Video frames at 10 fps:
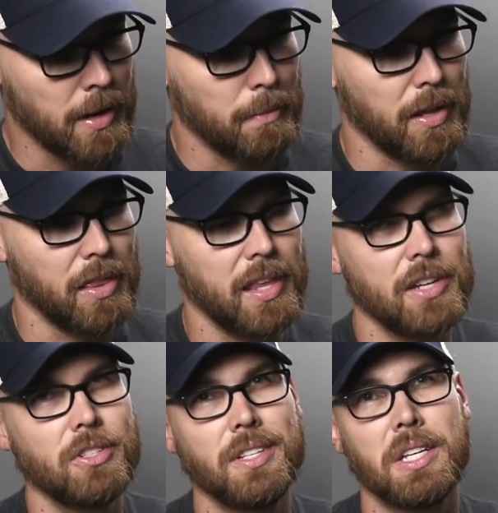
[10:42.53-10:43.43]
But
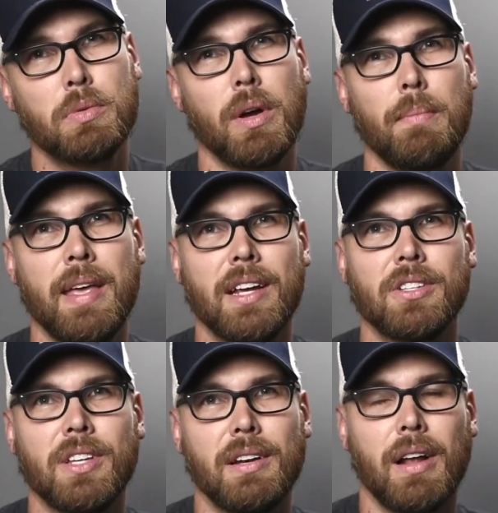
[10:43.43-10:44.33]
this is what
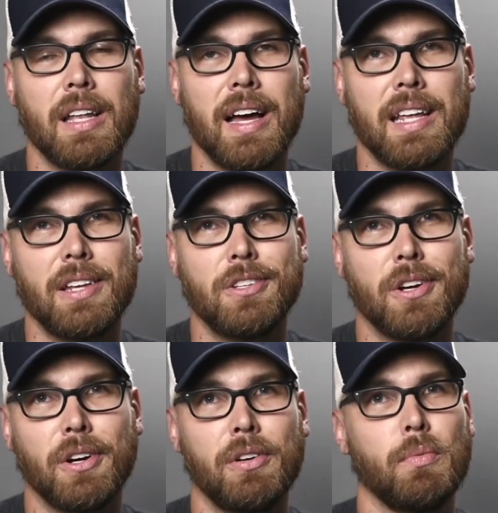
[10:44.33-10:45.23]
makes it a lot
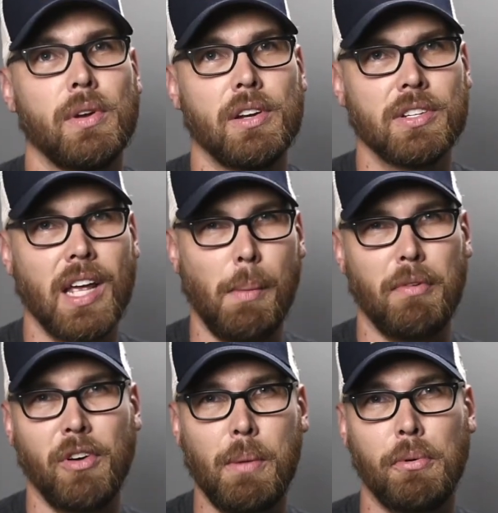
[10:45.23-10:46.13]
easier when you're setting up a
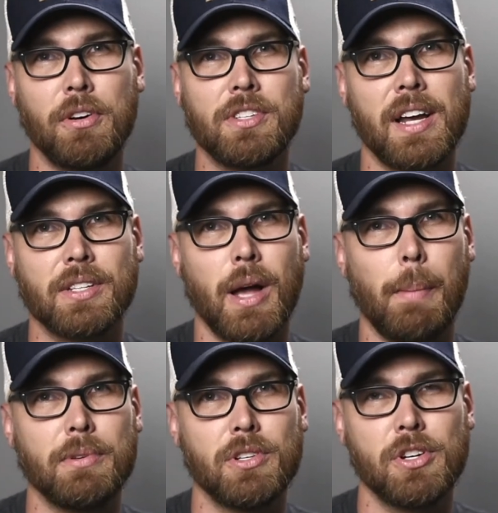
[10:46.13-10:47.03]
very precise
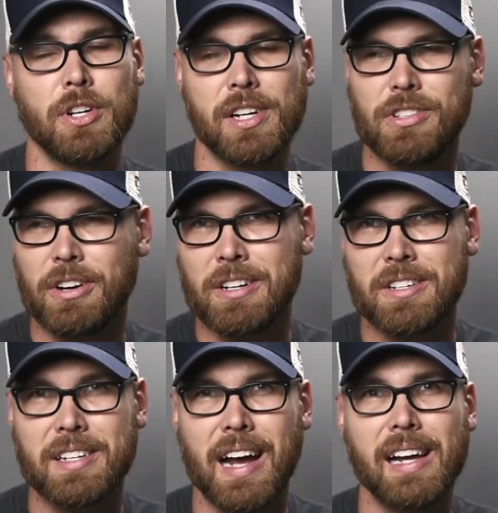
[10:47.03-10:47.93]
composition, because you can
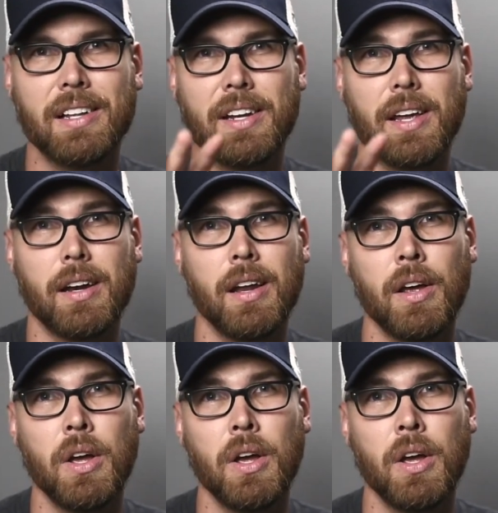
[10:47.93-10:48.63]
dial it in